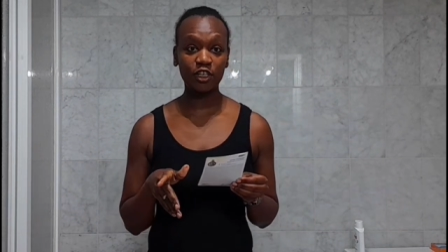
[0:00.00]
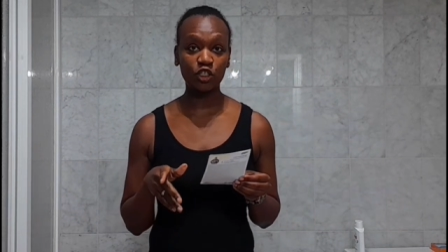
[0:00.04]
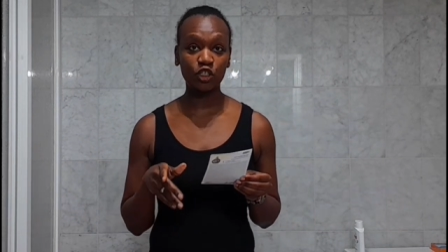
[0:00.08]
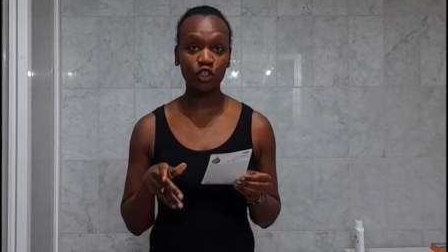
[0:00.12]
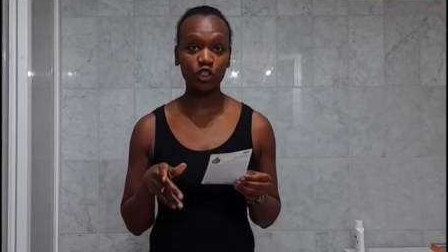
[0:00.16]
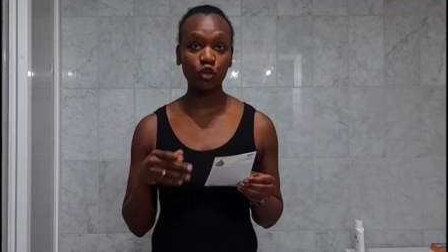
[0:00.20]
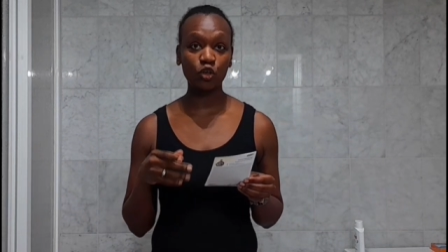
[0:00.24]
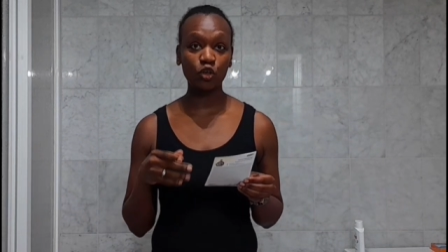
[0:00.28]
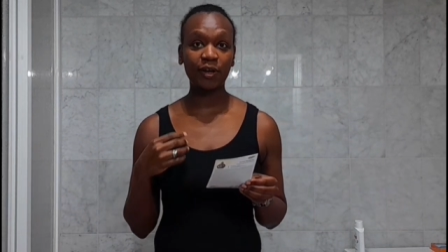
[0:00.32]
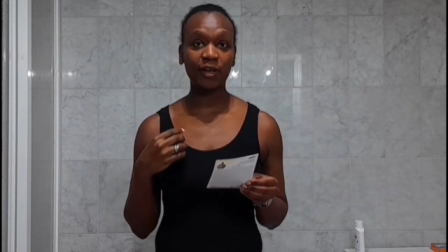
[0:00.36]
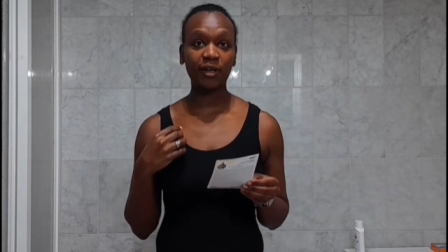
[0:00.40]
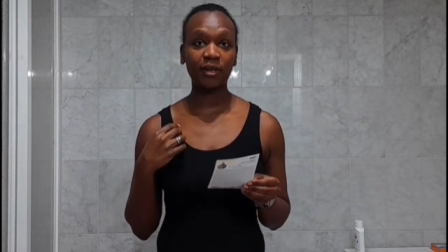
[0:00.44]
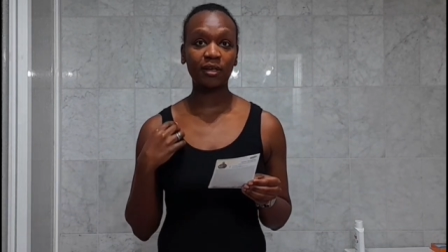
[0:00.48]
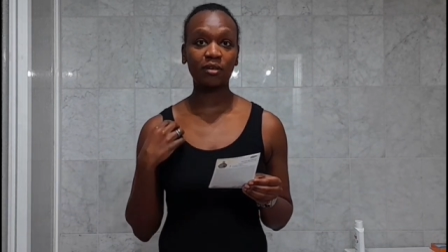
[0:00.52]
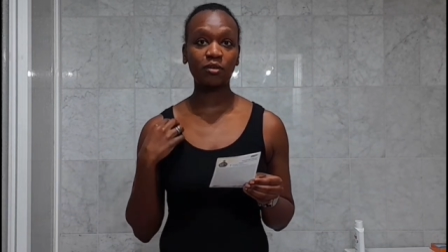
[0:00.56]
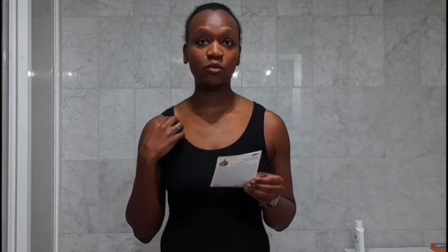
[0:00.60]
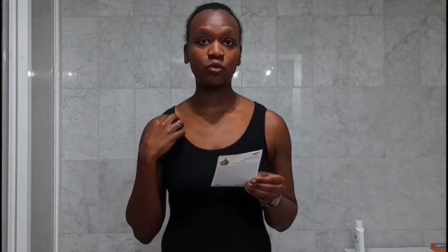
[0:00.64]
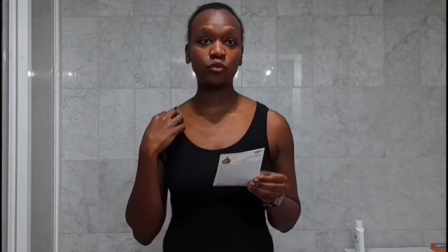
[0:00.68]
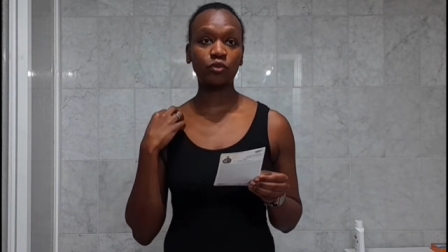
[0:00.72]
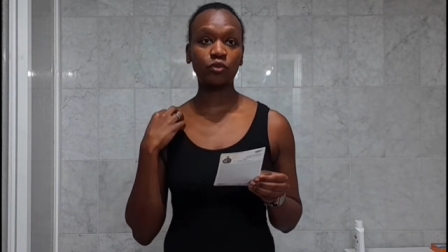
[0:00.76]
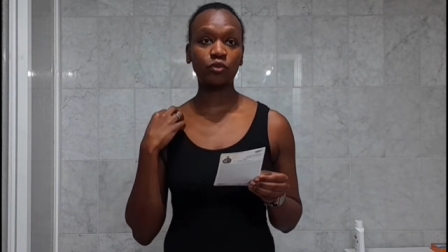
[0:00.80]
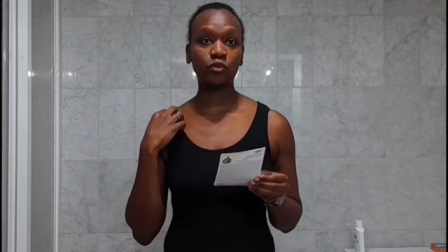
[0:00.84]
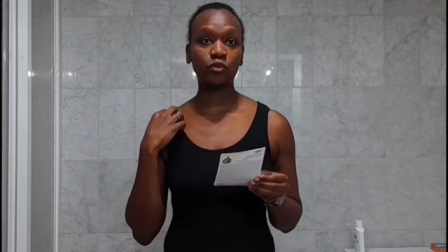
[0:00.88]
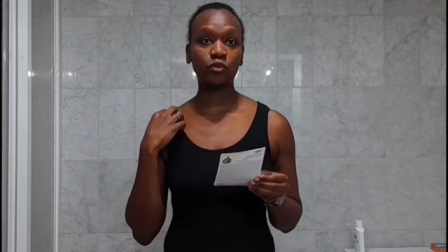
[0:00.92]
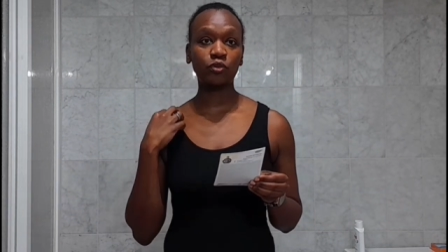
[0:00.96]
so I
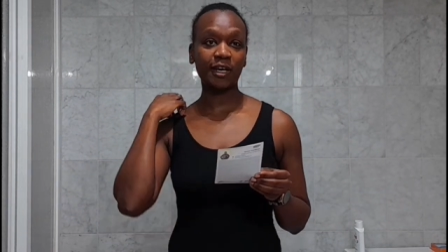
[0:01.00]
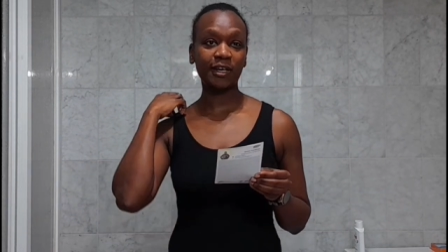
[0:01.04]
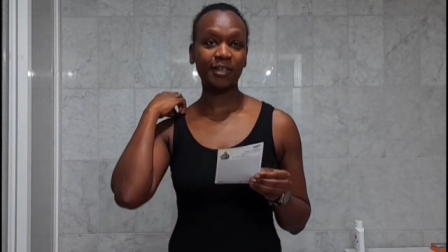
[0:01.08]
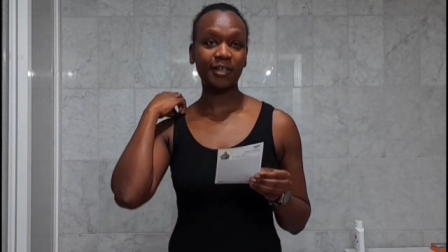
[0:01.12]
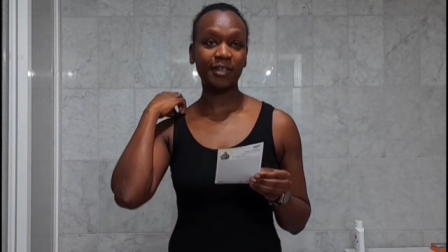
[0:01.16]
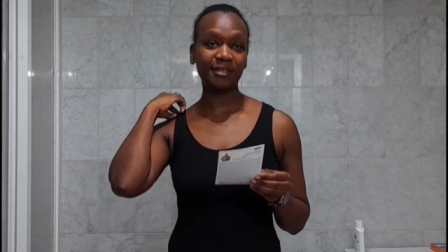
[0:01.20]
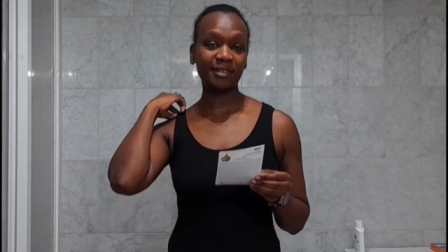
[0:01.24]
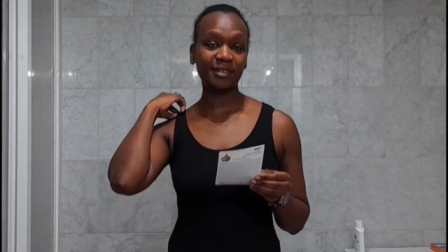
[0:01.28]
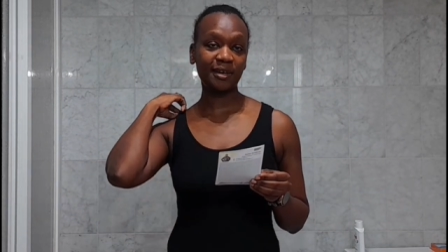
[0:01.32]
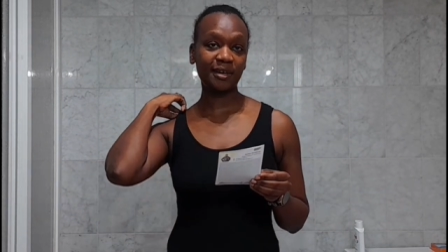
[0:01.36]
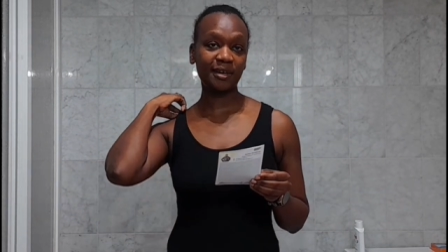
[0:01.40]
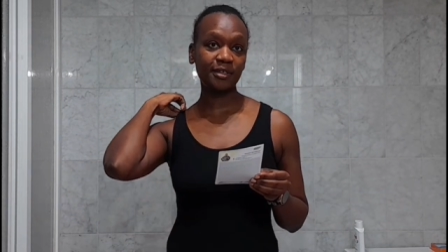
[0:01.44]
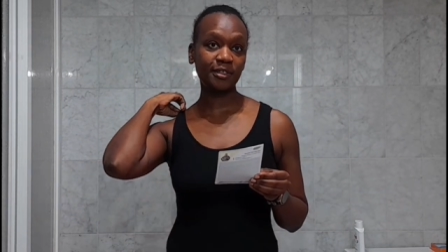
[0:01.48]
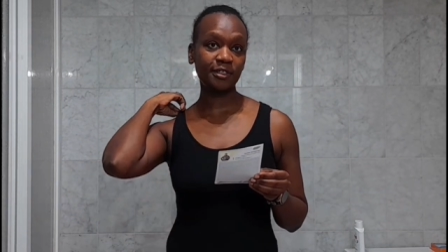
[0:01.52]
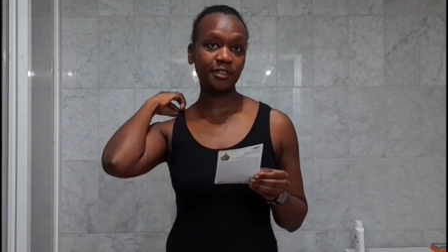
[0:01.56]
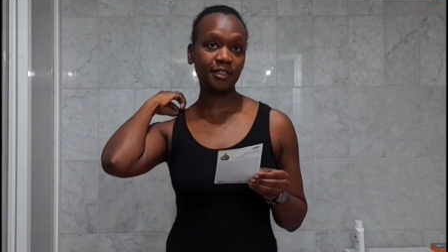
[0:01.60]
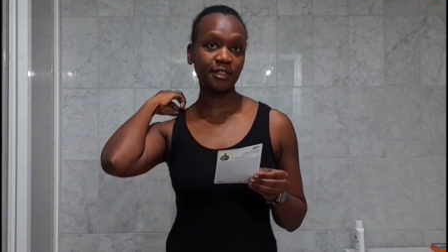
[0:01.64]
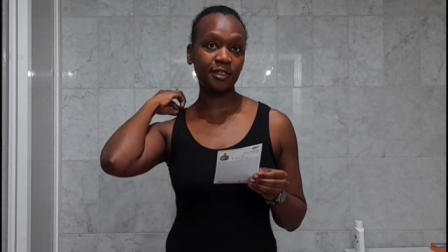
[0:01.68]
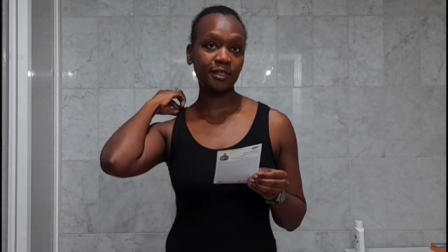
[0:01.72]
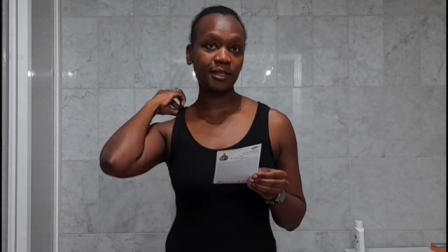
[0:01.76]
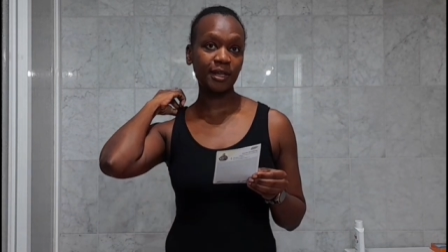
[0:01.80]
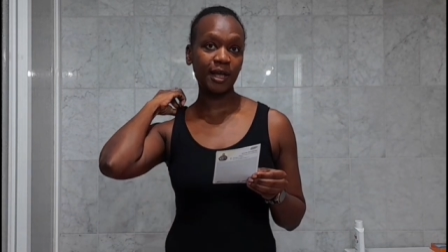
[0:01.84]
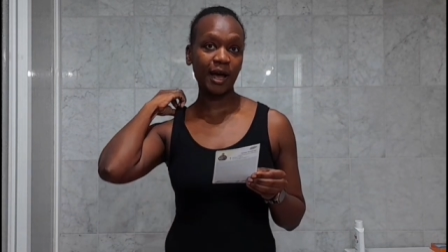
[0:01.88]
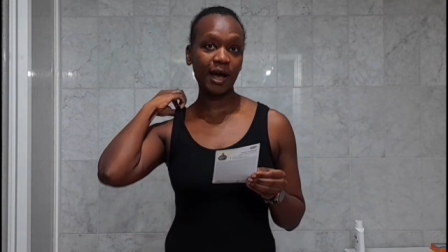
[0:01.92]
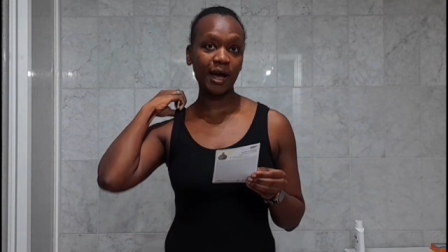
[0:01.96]
could I stayed
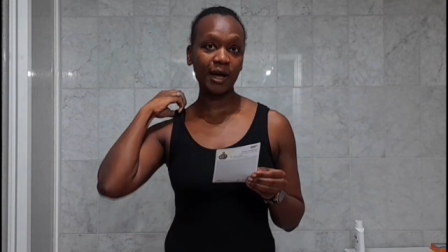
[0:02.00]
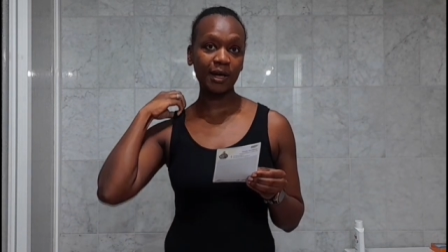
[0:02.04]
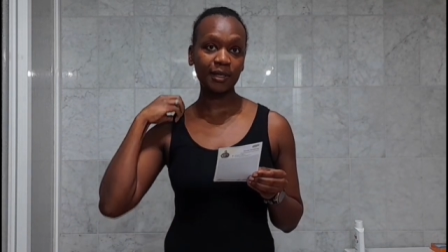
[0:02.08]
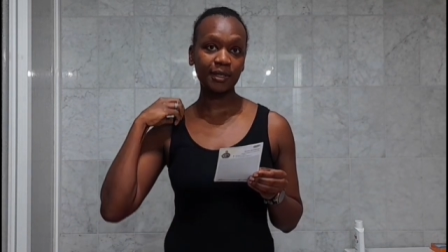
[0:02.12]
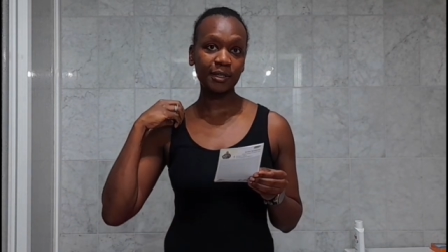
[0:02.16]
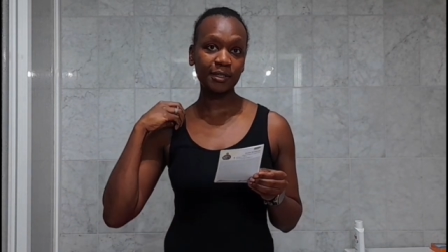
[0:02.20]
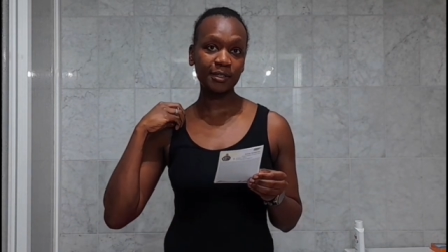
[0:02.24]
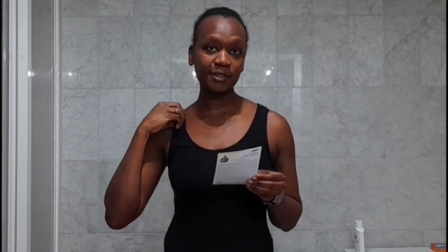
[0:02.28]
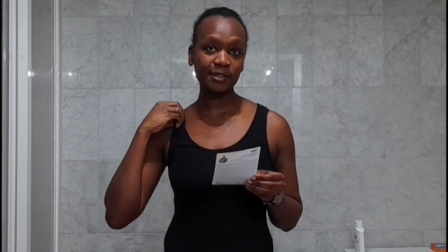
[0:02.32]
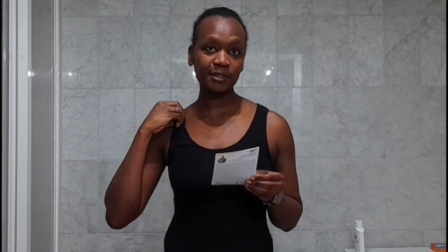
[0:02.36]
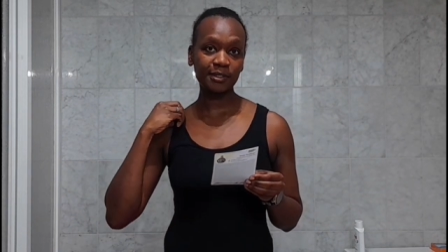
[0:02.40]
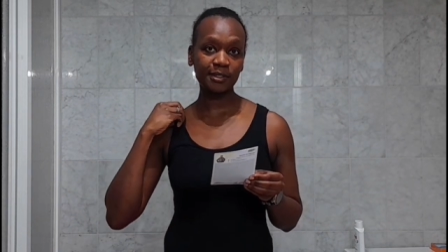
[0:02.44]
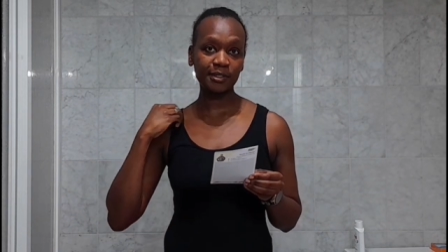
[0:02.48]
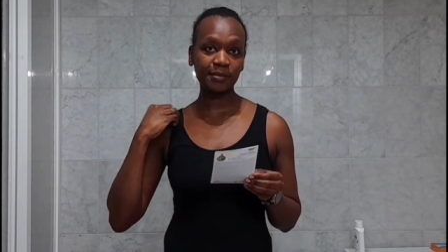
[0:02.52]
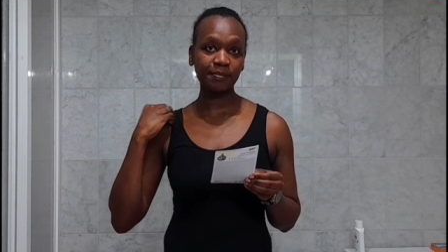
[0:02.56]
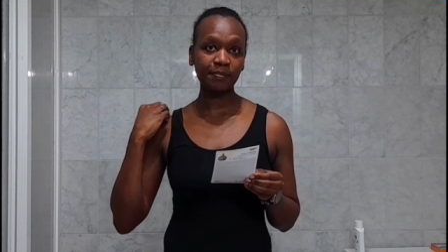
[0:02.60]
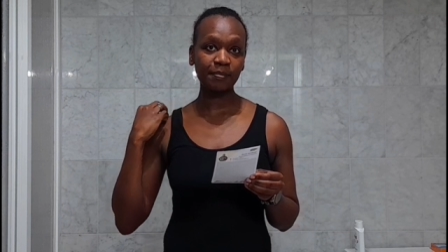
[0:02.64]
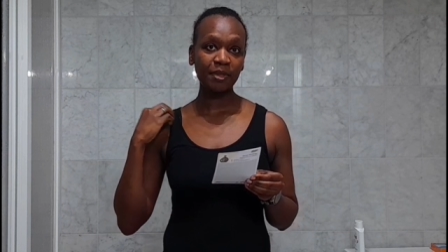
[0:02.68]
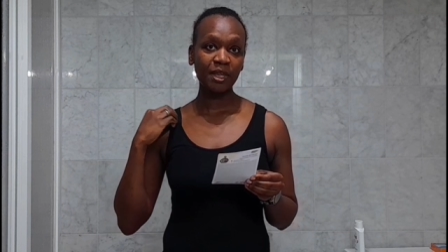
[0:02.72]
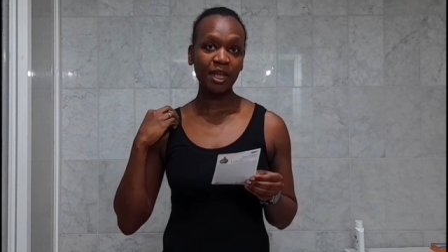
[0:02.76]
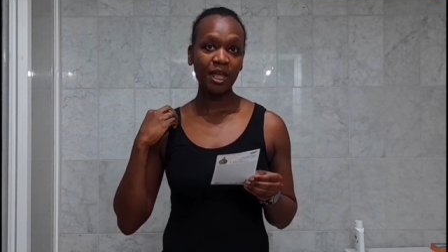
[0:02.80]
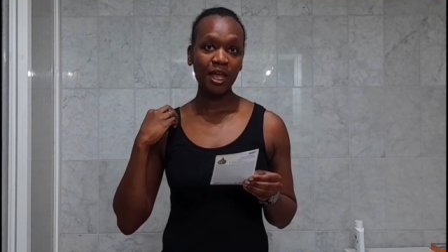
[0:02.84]
until August,